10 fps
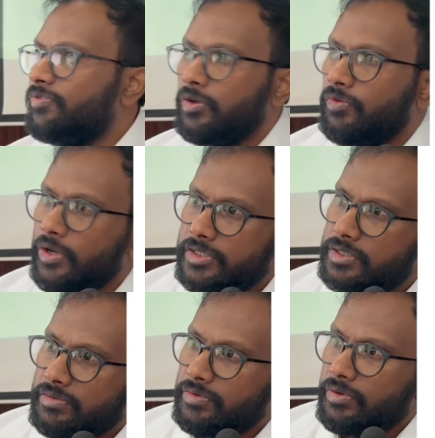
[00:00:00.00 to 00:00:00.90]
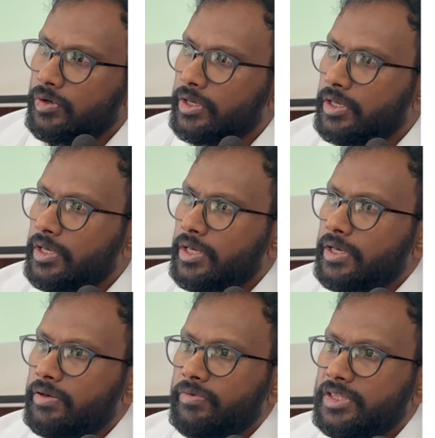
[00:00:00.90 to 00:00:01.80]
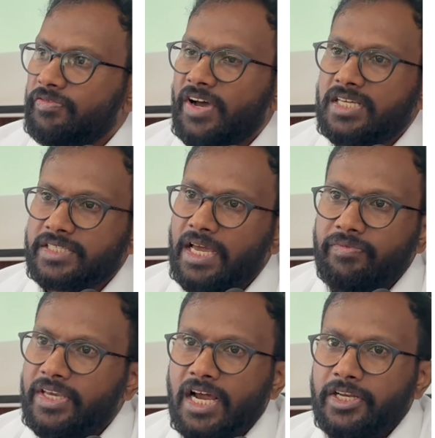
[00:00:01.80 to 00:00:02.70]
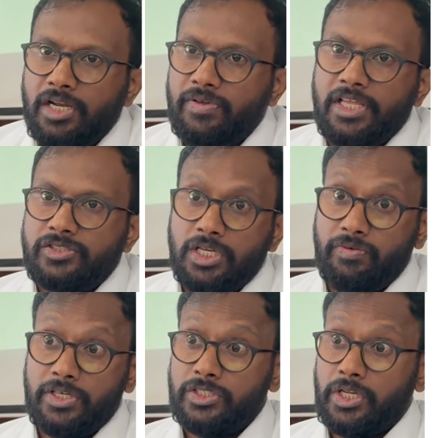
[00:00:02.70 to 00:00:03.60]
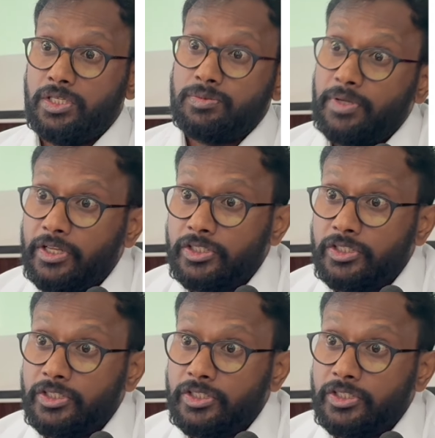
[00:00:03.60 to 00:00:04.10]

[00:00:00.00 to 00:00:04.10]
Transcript: fluids. With the fast scan, we can tell you there's a liver injury, spleen